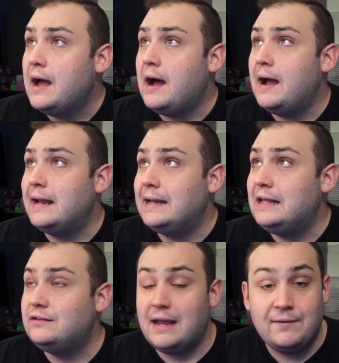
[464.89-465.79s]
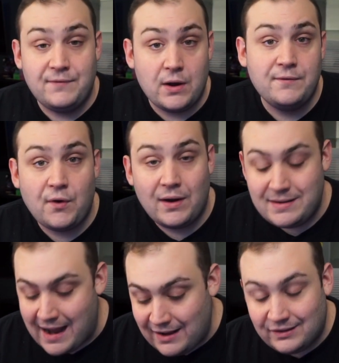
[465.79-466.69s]
It is a very, very
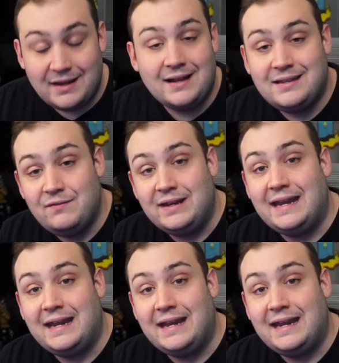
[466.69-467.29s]
nice connectivity.